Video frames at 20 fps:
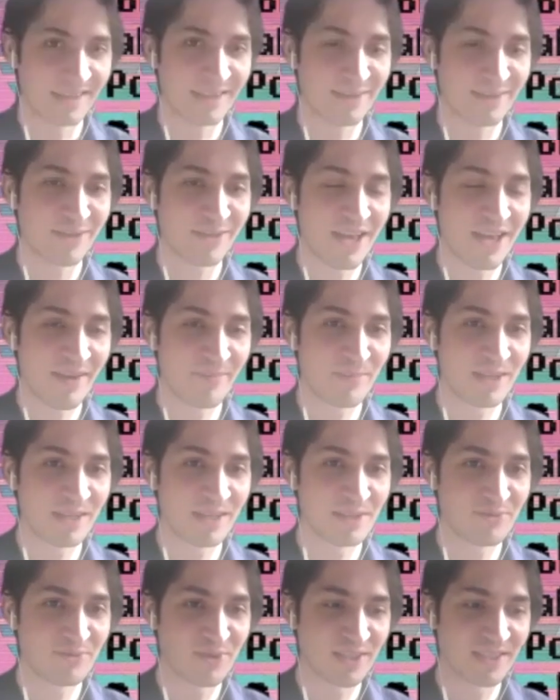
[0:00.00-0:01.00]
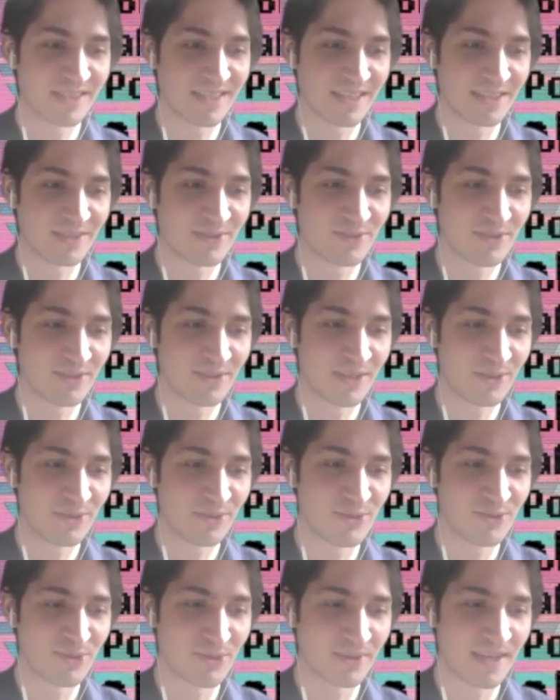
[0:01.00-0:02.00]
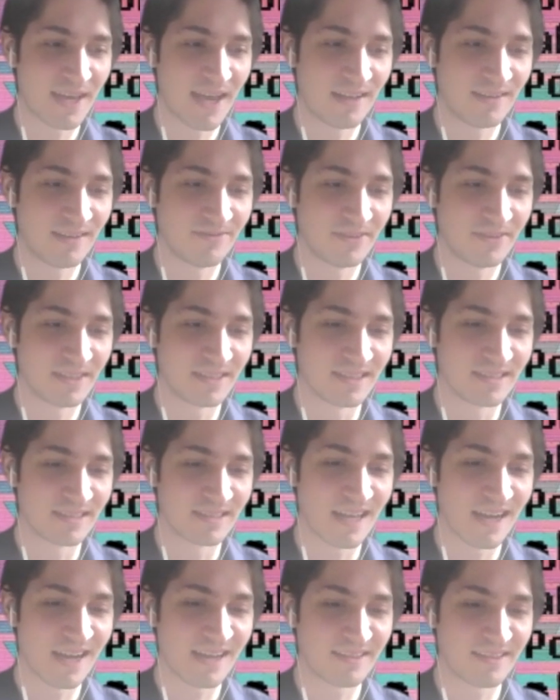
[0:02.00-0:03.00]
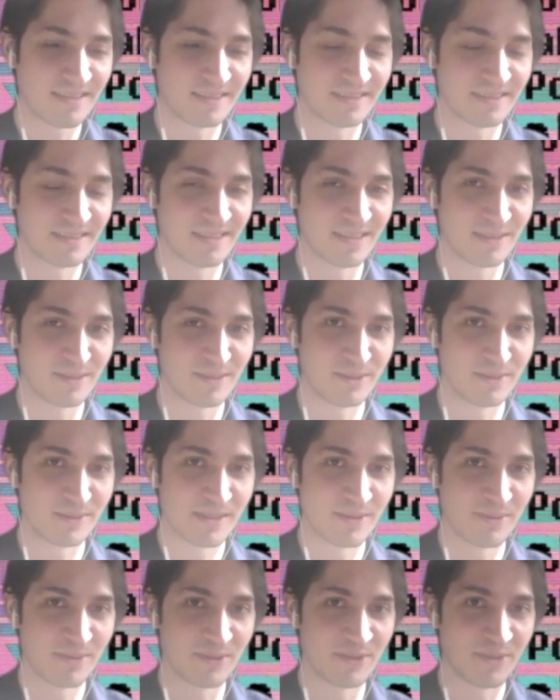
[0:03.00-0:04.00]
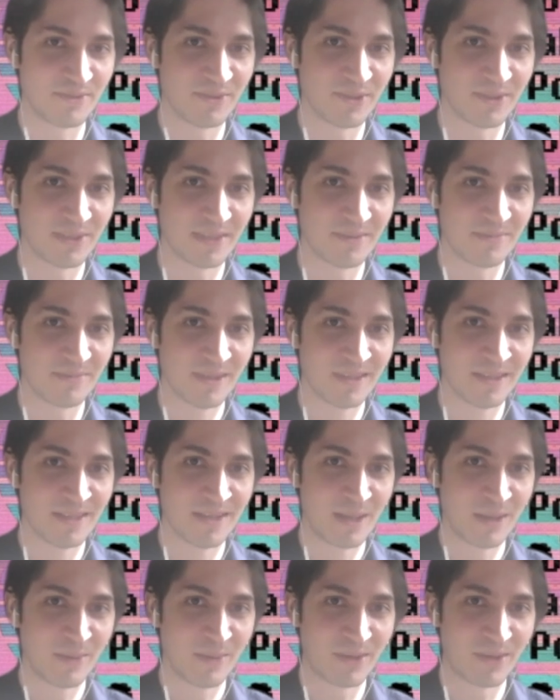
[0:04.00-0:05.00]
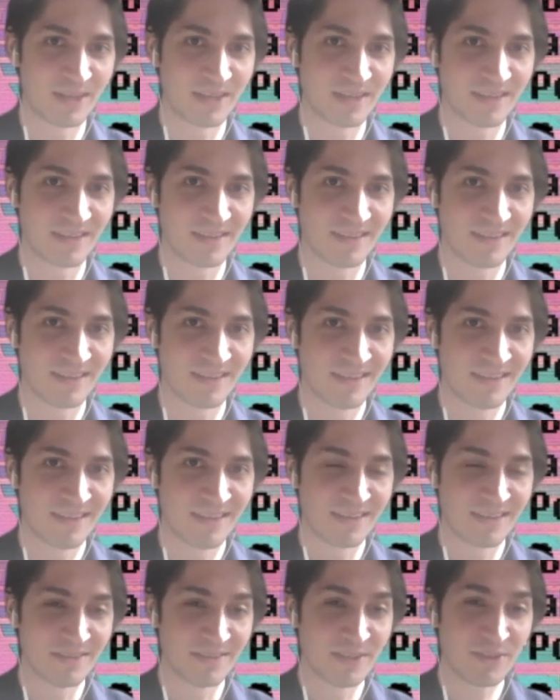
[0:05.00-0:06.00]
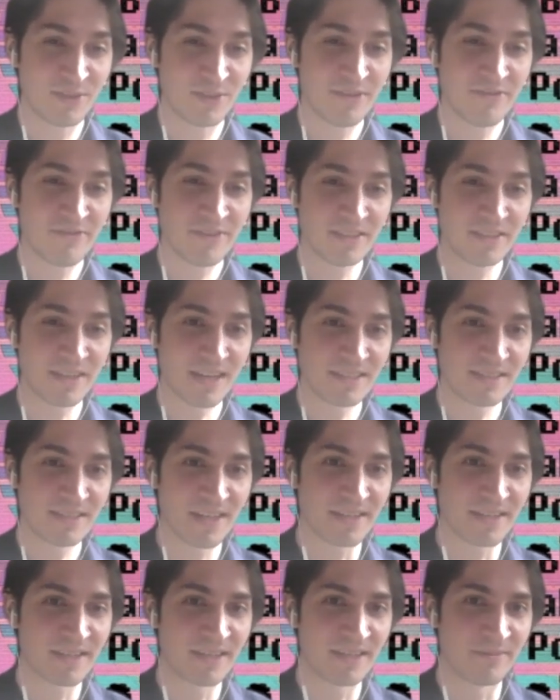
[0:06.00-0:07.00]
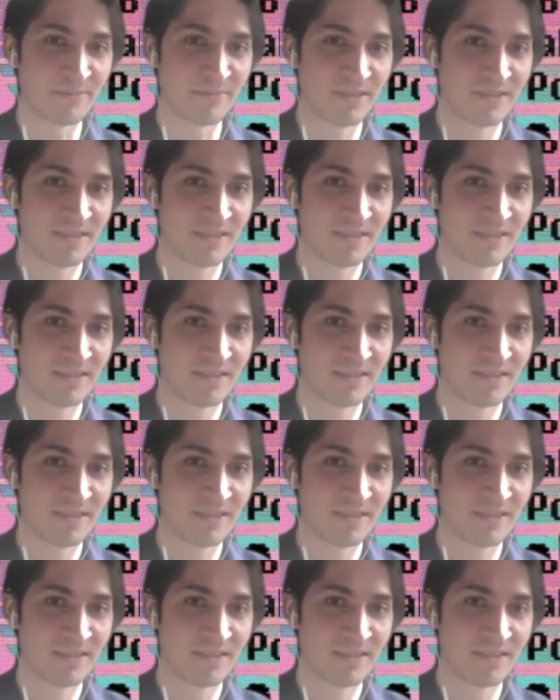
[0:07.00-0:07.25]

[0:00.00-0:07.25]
it would have been interesting to go to Calvin's island and also interview him. But uh, did you even contact him?